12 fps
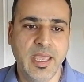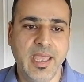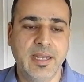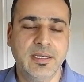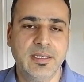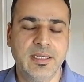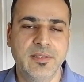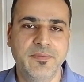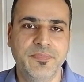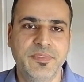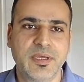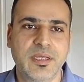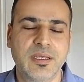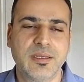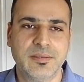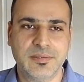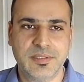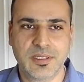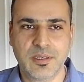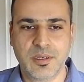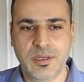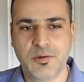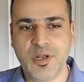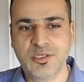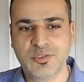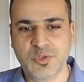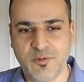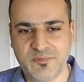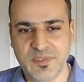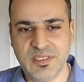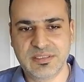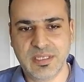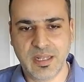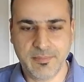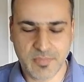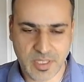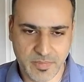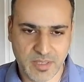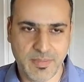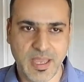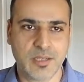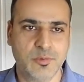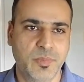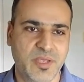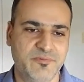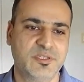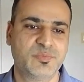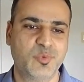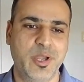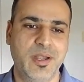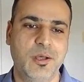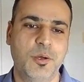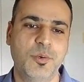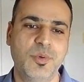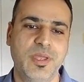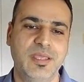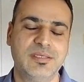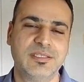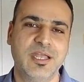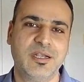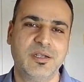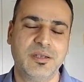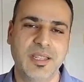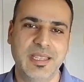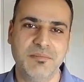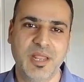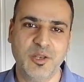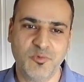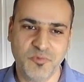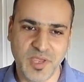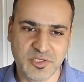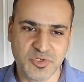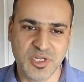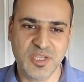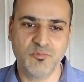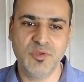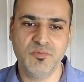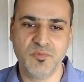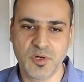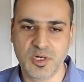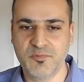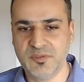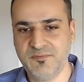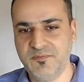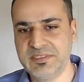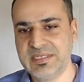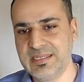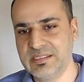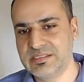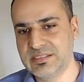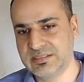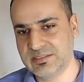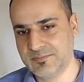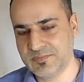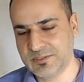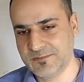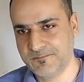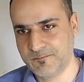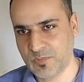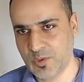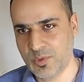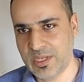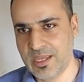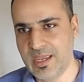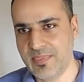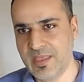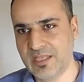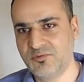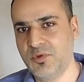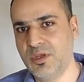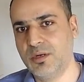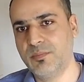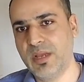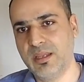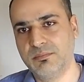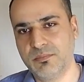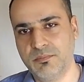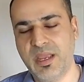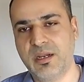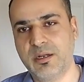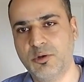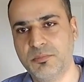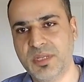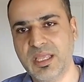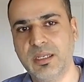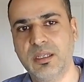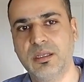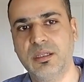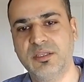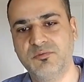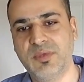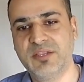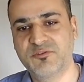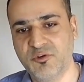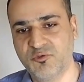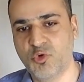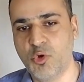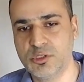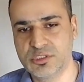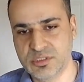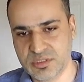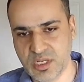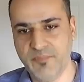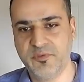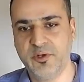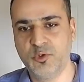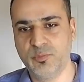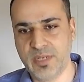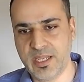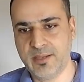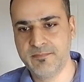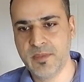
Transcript: And the crux of this, and I'm coming back to my first point now, is that in manufacturing, we work with physical systems, okay? And that's where my background, mechanical as well as controls, comes into play,